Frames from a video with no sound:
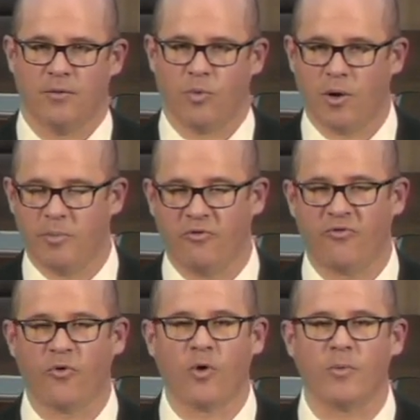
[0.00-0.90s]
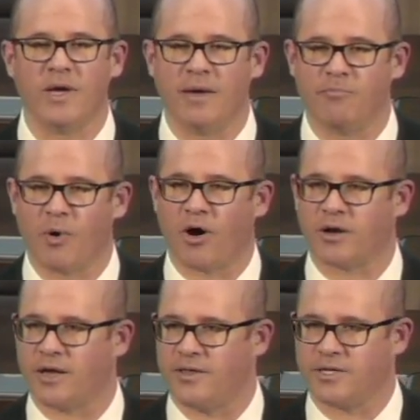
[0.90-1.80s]
well, before we
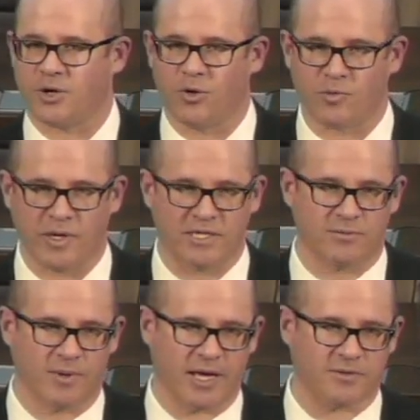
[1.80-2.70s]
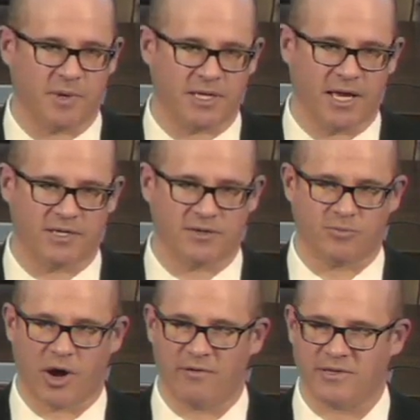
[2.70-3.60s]
embarked on this whole reasonable expectation of
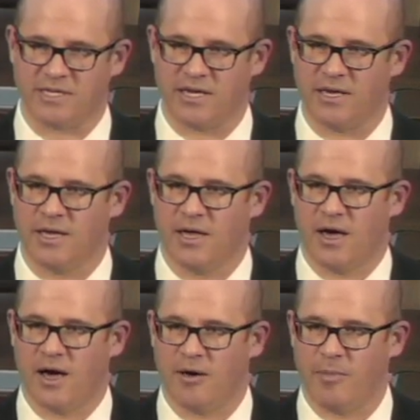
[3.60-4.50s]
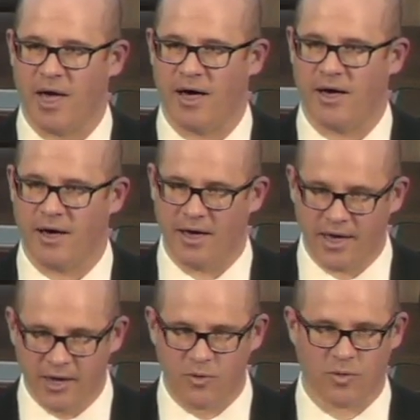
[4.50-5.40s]
privacy
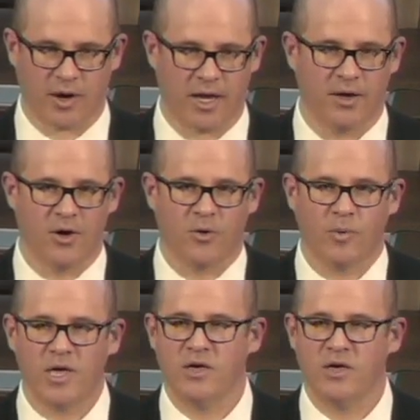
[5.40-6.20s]
inquiry, we